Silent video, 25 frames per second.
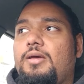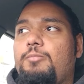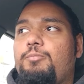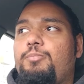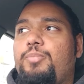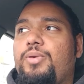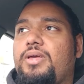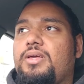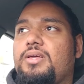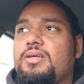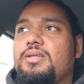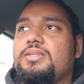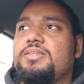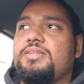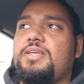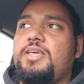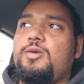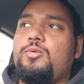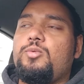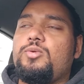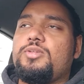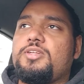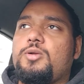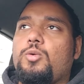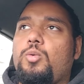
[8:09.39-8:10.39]
because
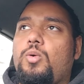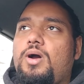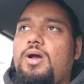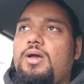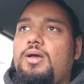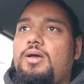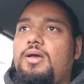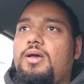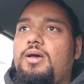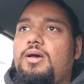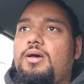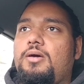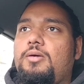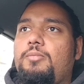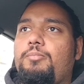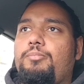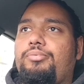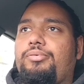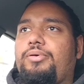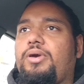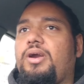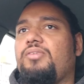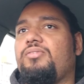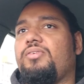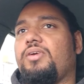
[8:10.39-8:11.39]
he was quite a
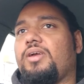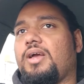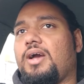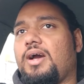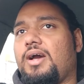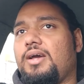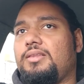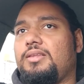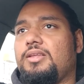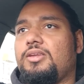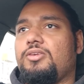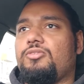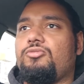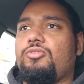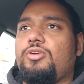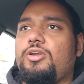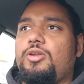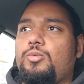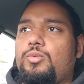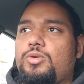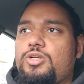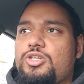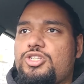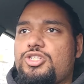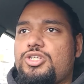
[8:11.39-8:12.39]
private guy, didn't really
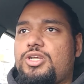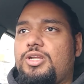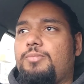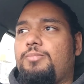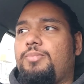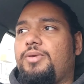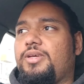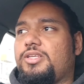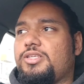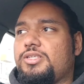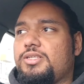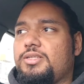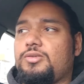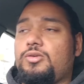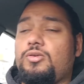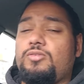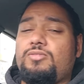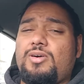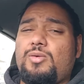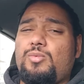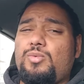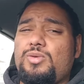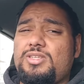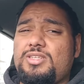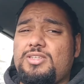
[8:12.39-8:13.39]
want to share the pictures and all
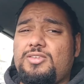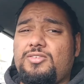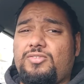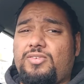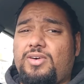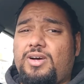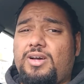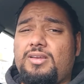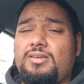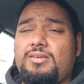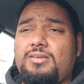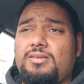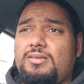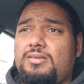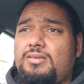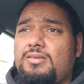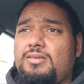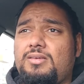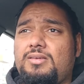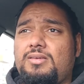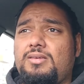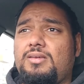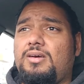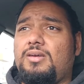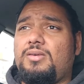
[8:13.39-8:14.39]
that, which is fine.
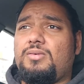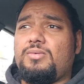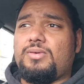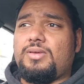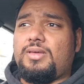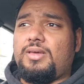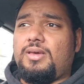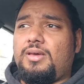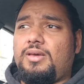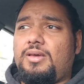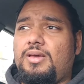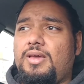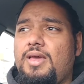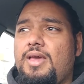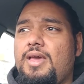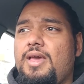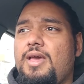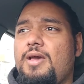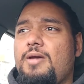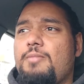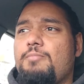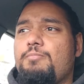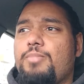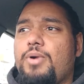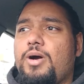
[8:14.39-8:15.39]
I don't care.
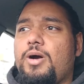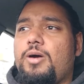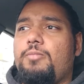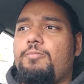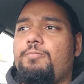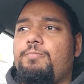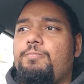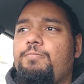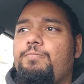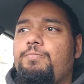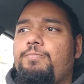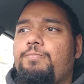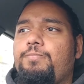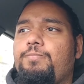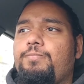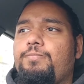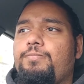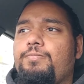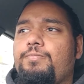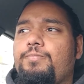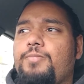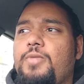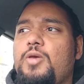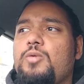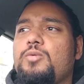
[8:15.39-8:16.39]
But
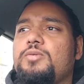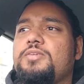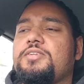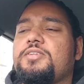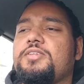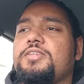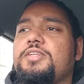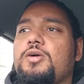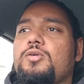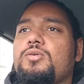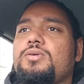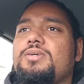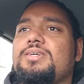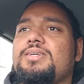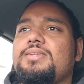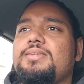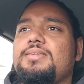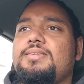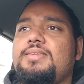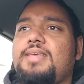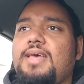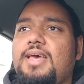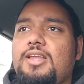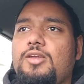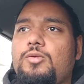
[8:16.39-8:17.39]
he was so
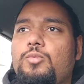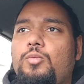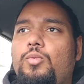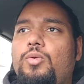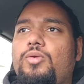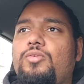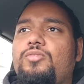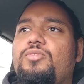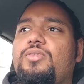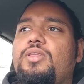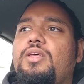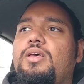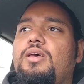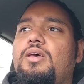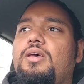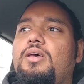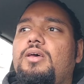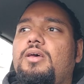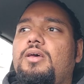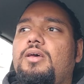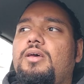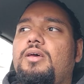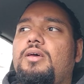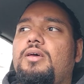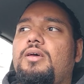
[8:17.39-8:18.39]
content with
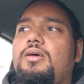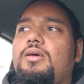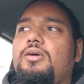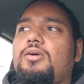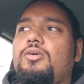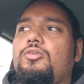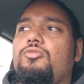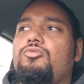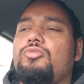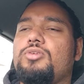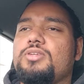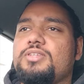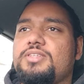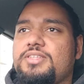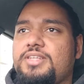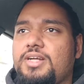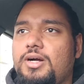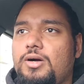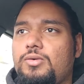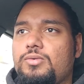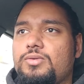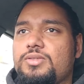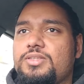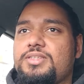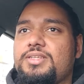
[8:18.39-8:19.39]
the
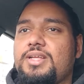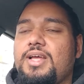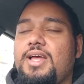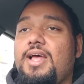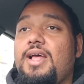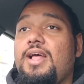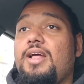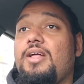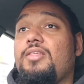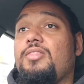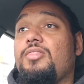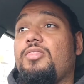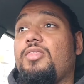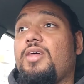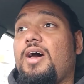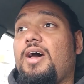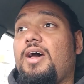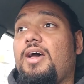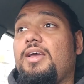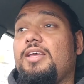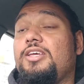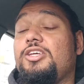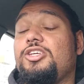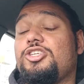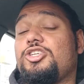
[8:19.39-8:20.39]
results
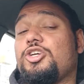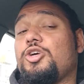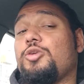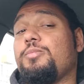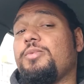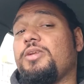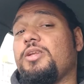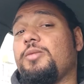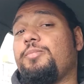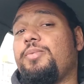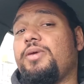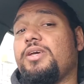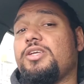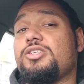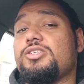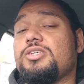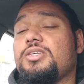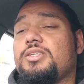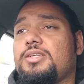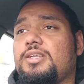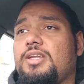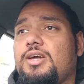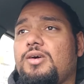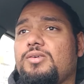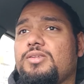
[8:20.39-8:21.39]
that he showed me the
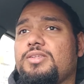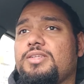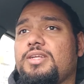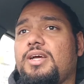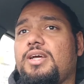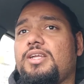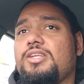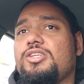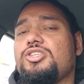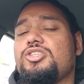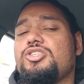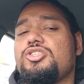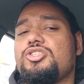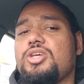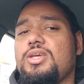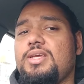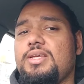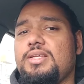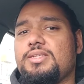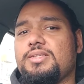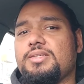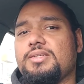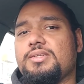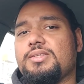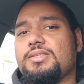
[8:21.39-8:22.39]
pictures, and I was like,
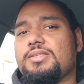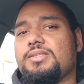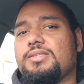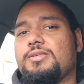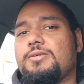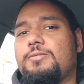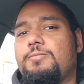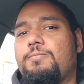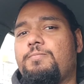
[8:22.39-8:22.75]
Jesus.